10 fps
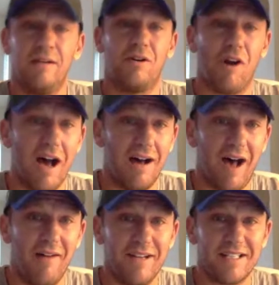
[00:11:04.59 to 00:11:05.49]

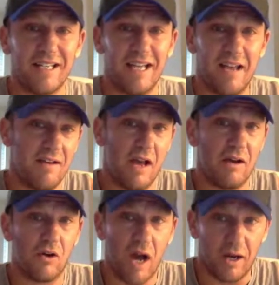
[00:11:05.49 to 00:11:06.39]
obviously
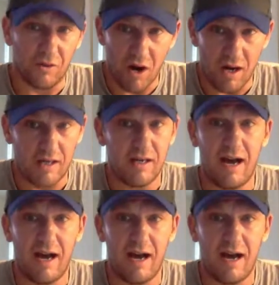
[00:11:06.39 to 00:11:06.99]
Gronk,